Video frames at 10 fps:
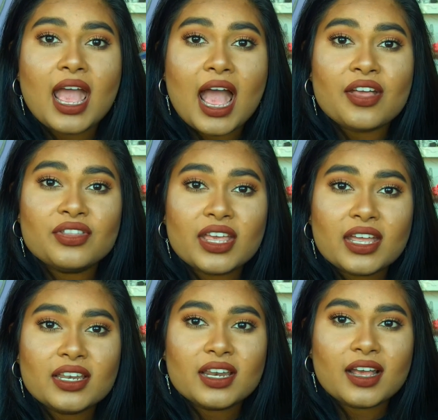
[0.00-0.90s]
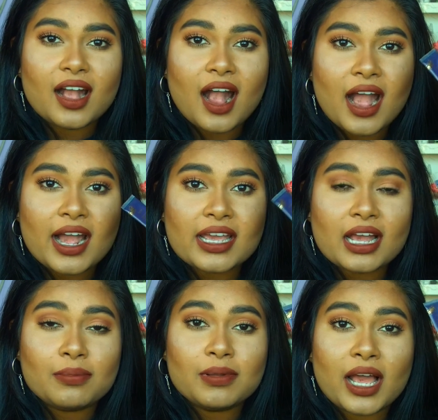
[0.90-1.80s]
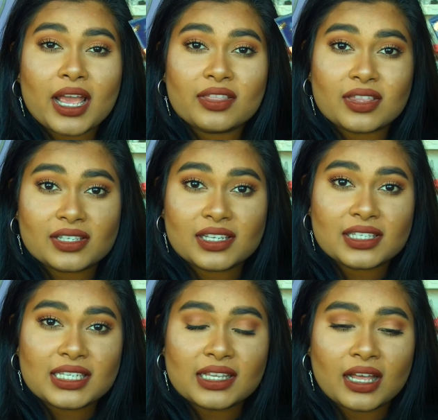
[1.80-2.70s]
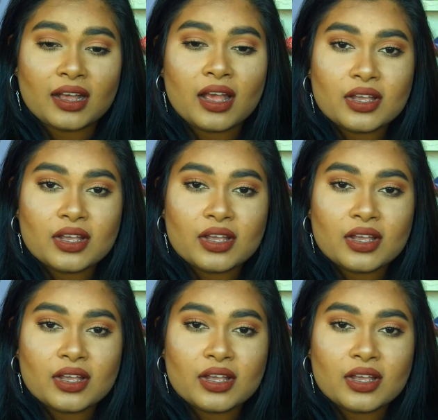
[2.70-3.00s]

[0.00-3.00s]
and then I applied this concealer.